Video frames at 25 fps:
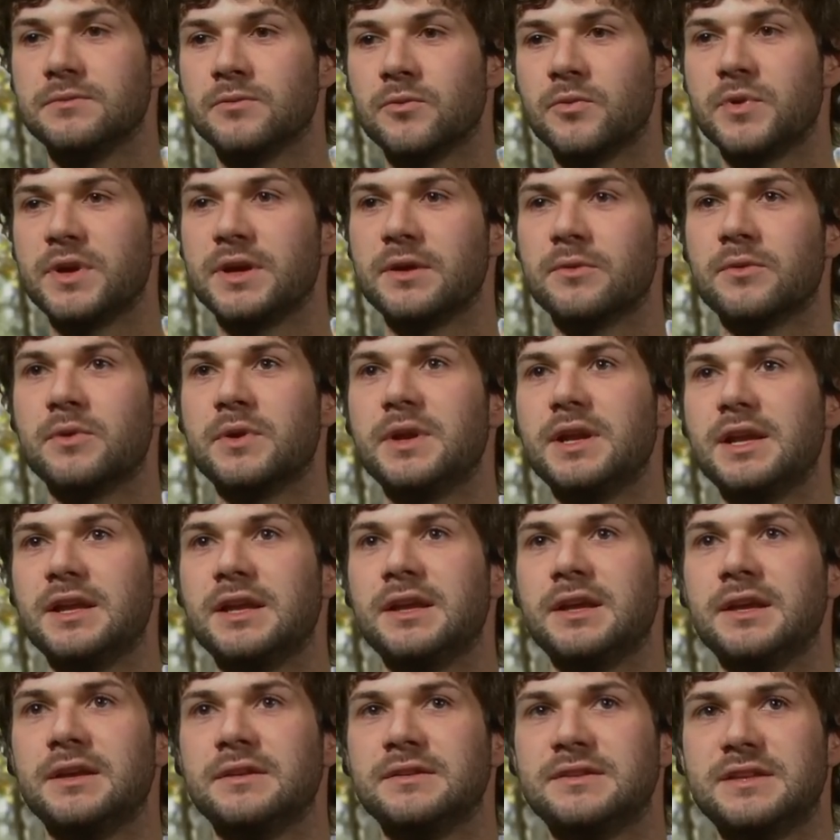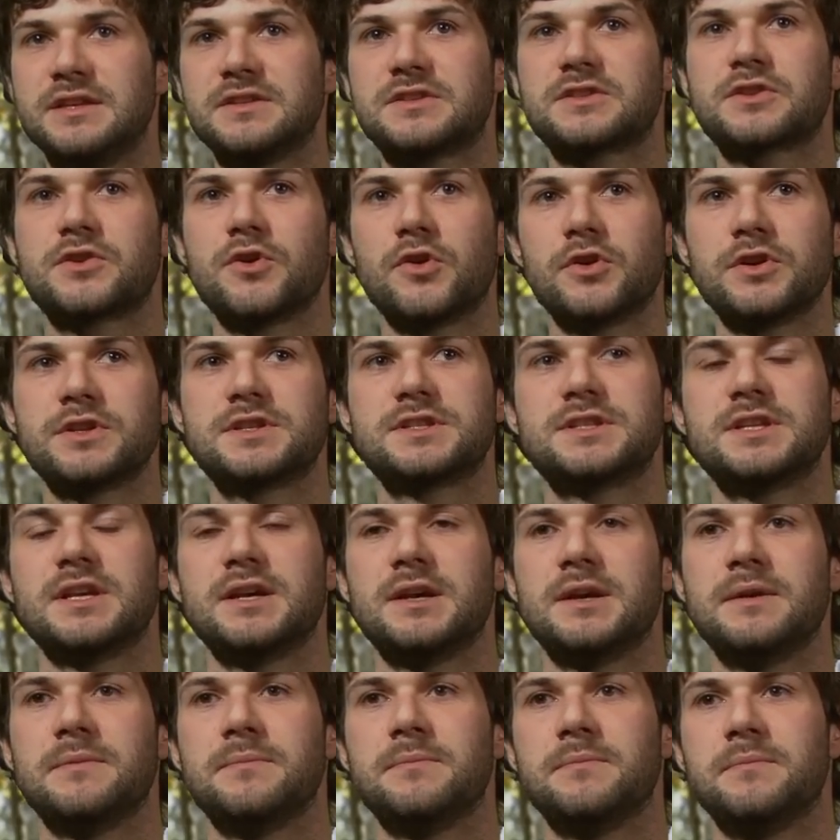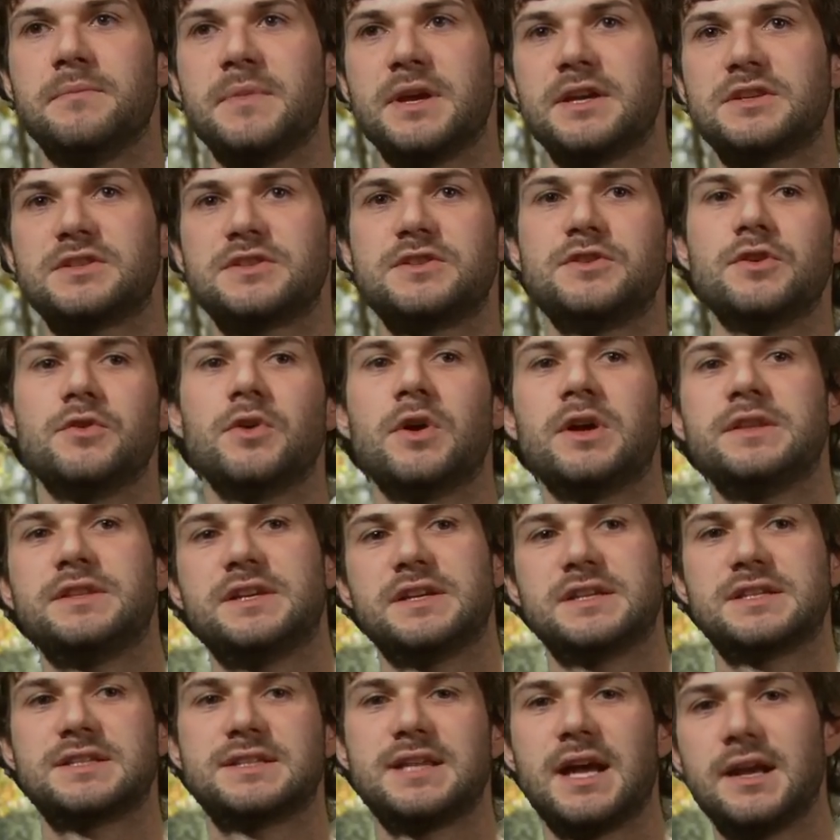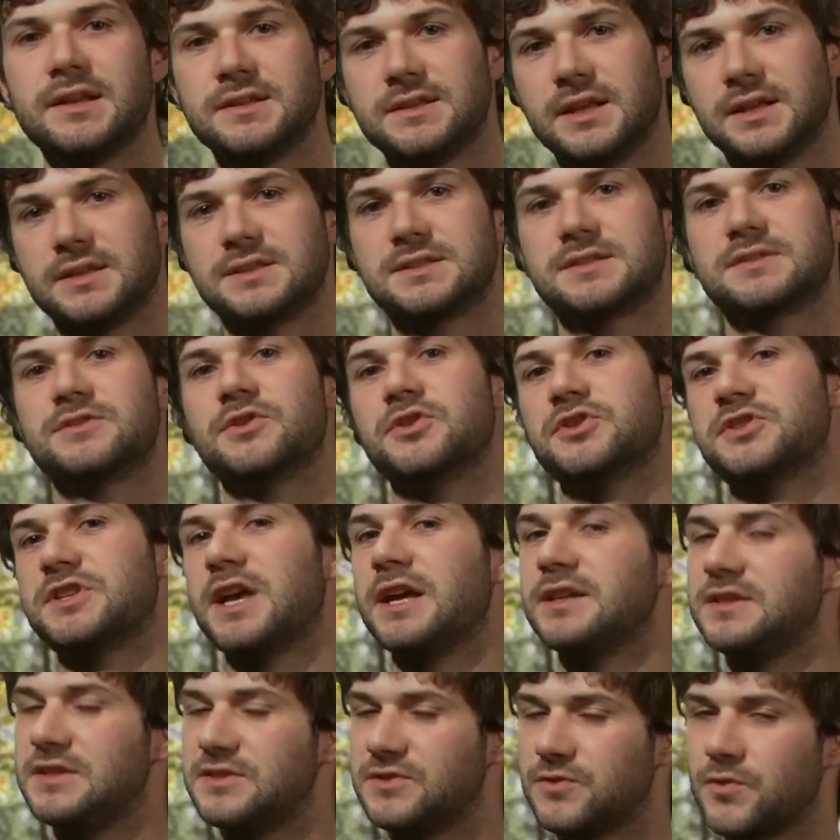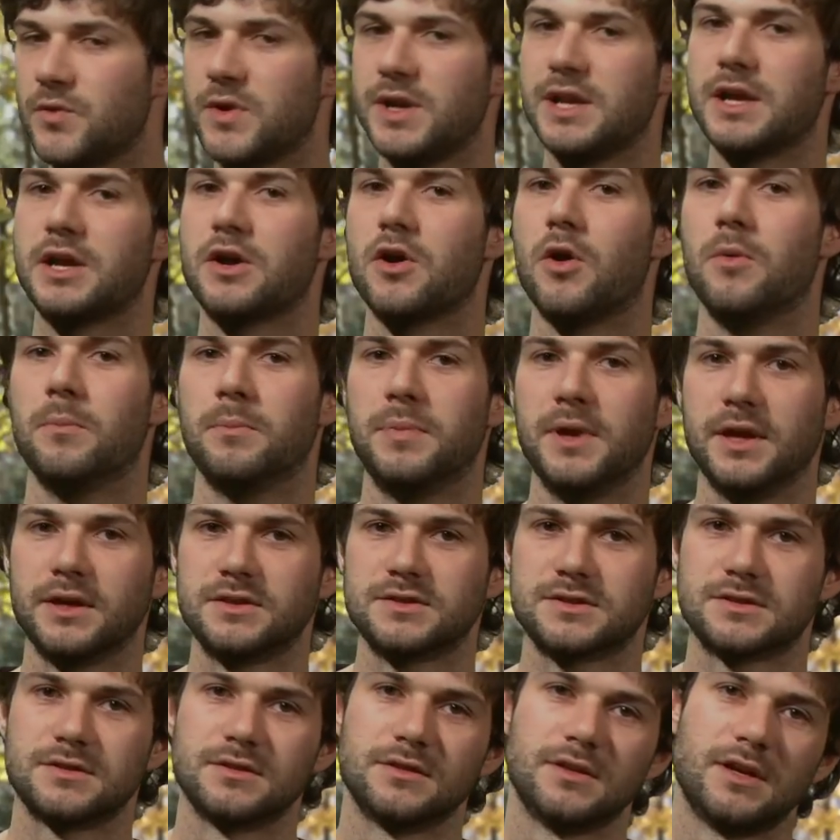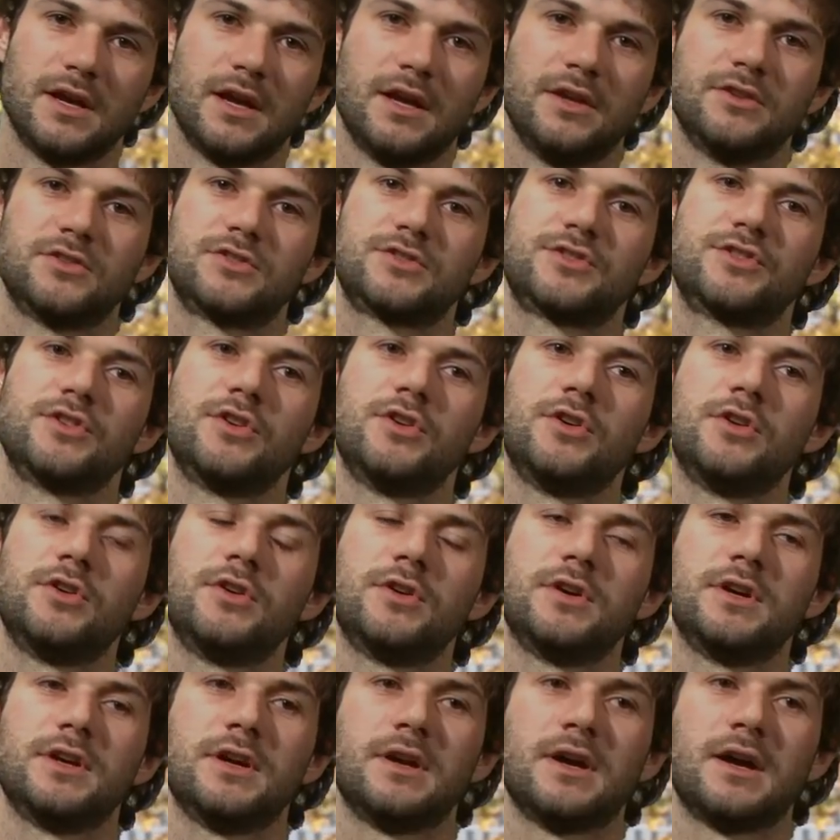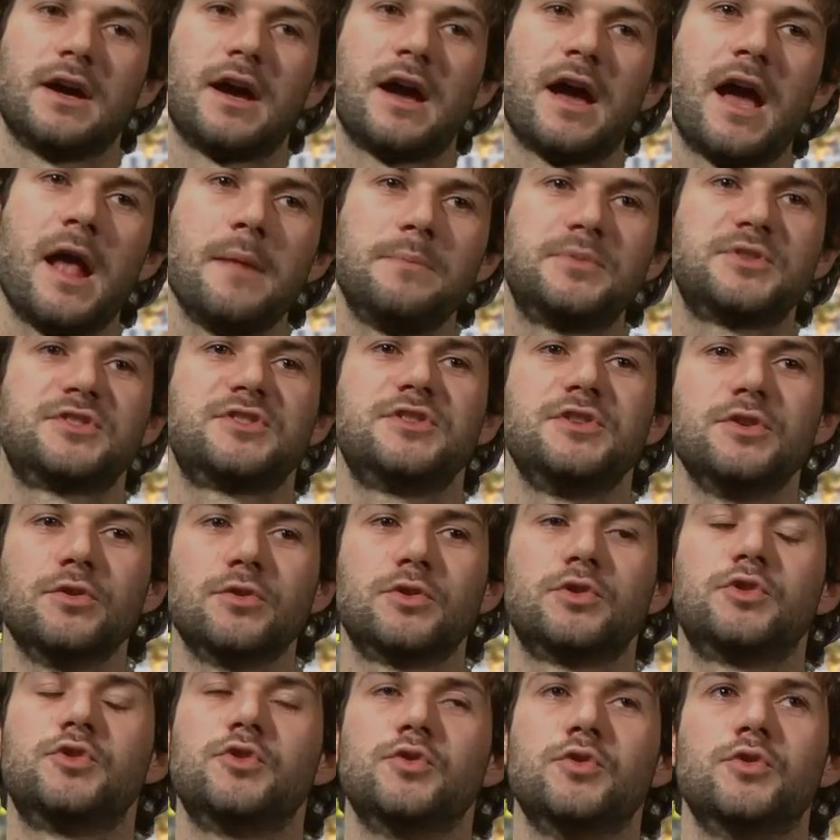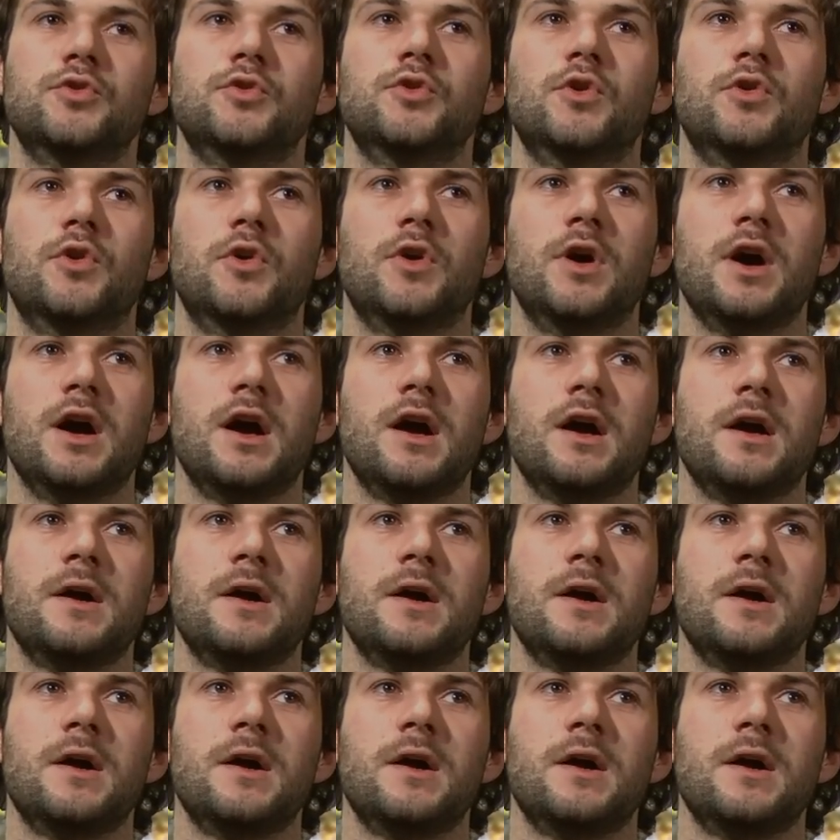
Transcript: we really, this course makes you understand that society is really complex, and so helps you to